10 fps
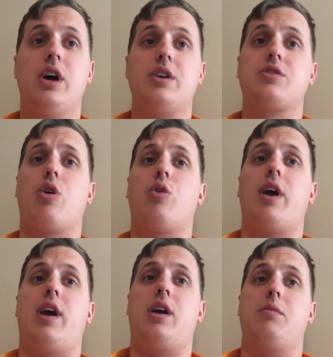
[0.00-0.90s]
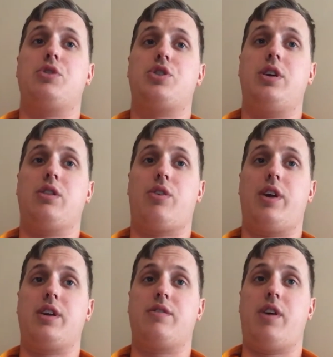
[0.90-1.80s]
So a machine
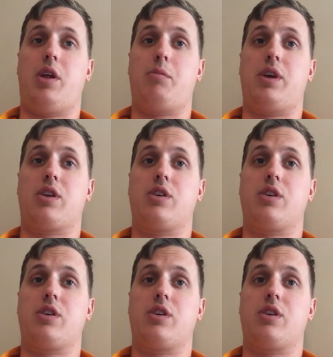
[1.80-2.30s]
learning development